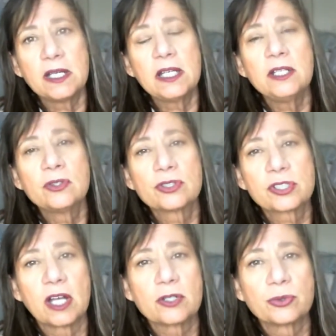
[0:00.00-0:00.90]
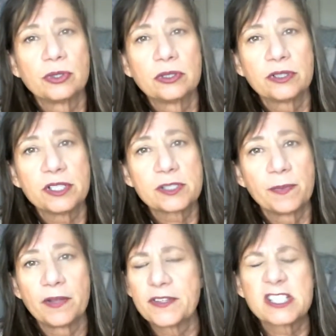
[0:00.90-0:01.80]
in your schedule this
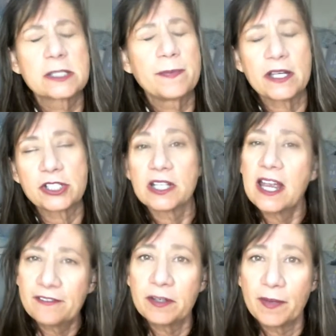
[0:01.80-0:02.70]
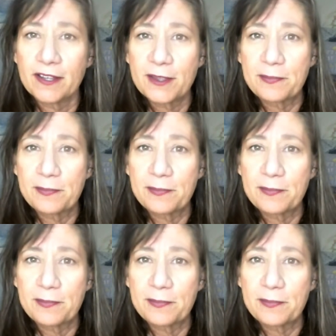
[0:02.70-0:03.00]
month, especially every month,